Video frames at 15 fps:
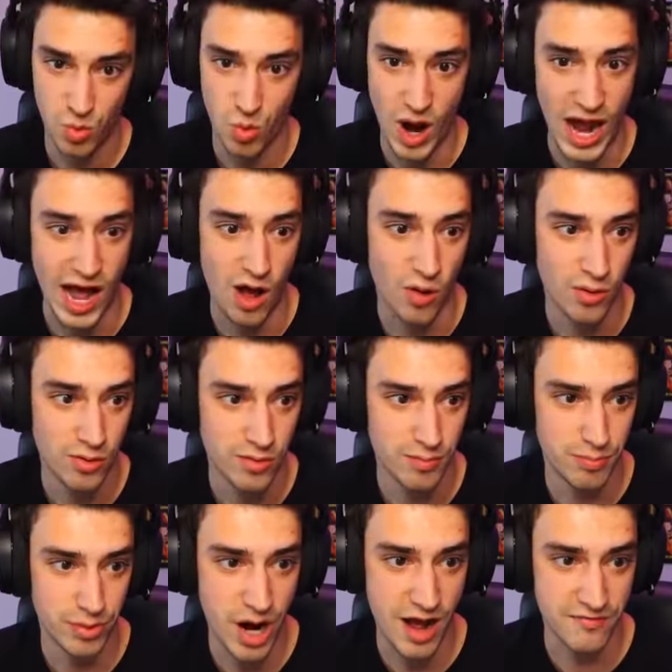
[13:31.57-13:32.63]
Wow.
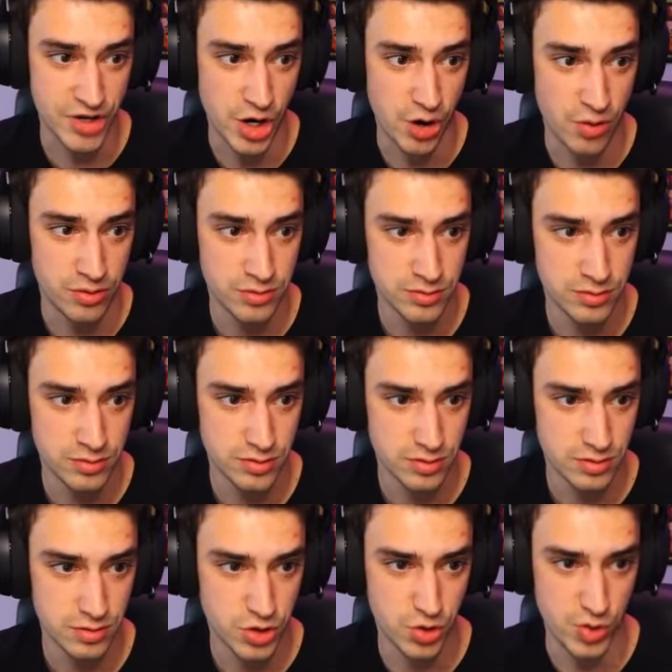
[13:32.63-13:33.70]
Bravo,
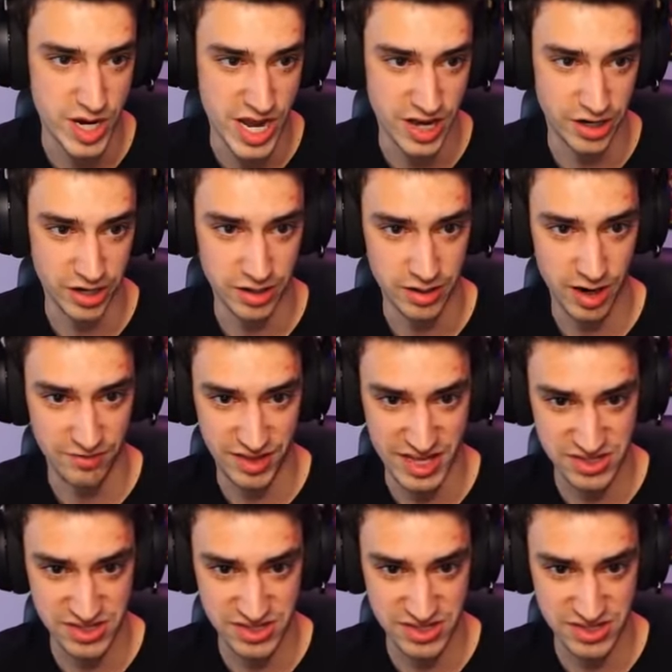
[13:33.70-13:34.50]
creator of